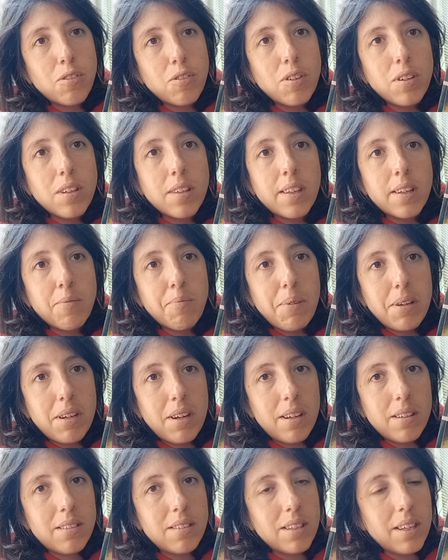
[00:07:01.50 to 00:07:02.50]
are good, like my
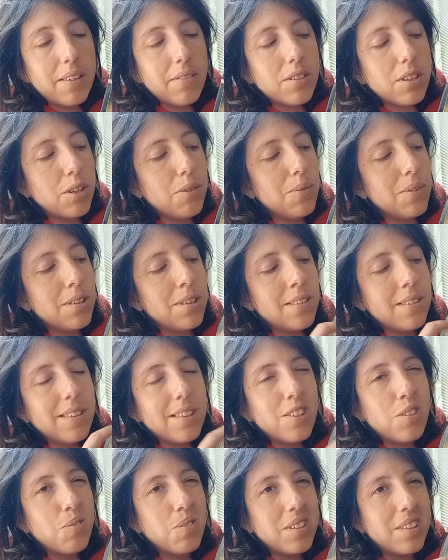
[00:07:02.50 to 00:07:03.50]
Dostoevsky ones.
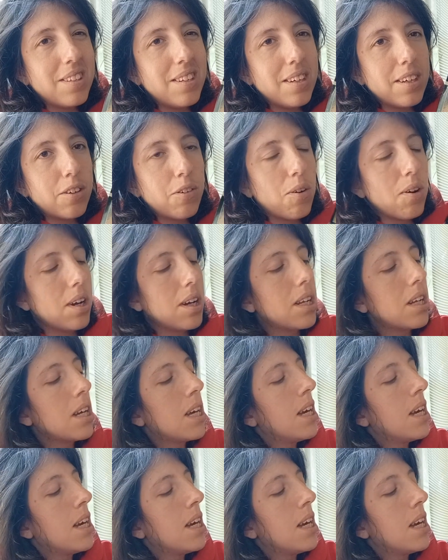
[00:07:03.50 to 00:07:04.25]
This one's not great.